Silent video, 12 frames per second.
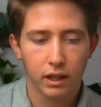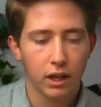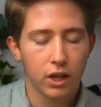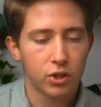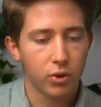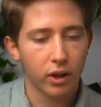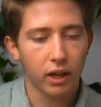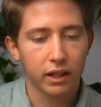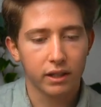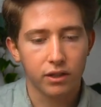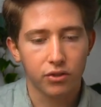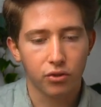So I like
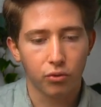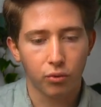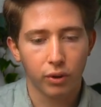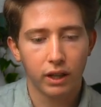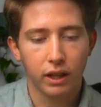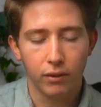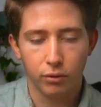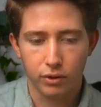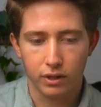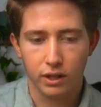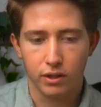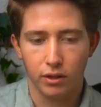this 3-level
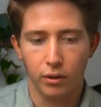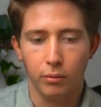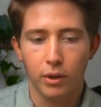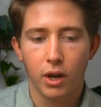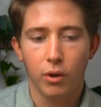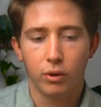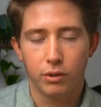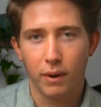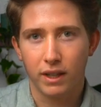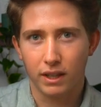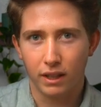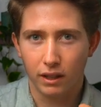system, which makes
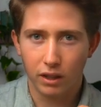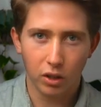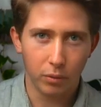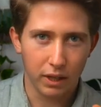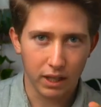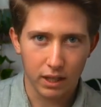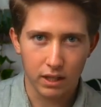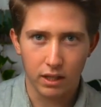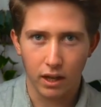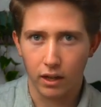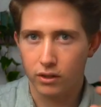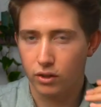it a little bit
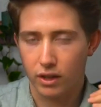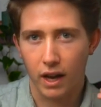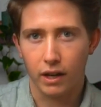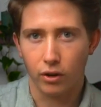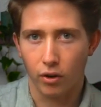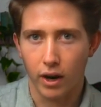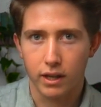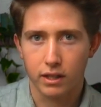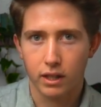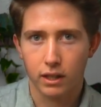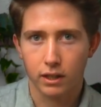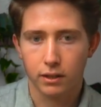easier to categorize
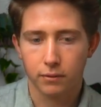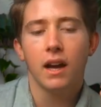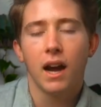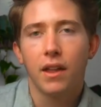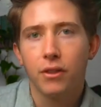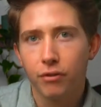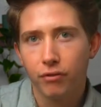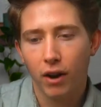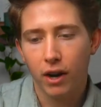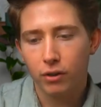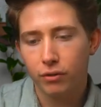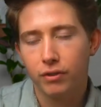things. And the
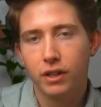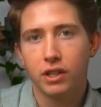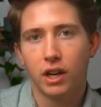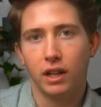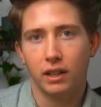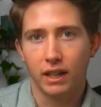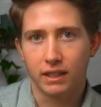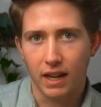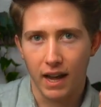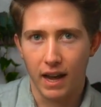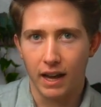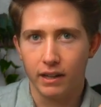final feature I like to
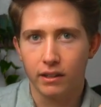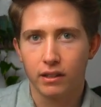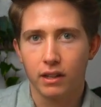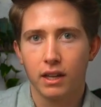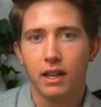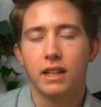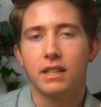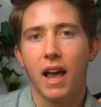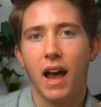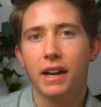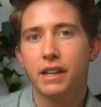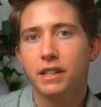add is
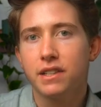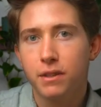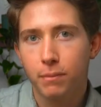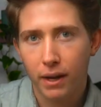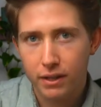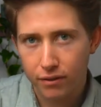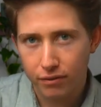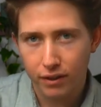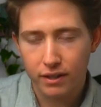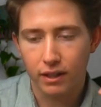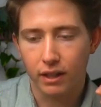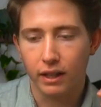adding
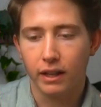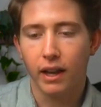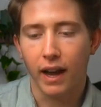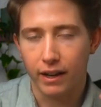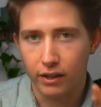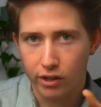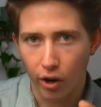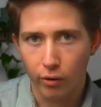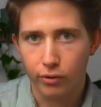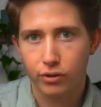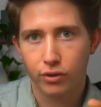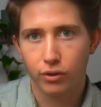specificity and
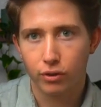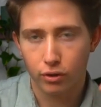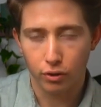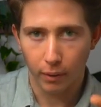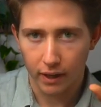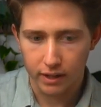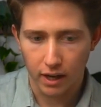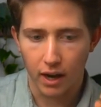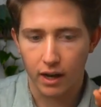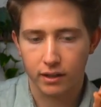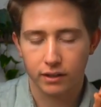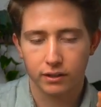notes to my
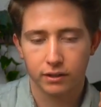tasks.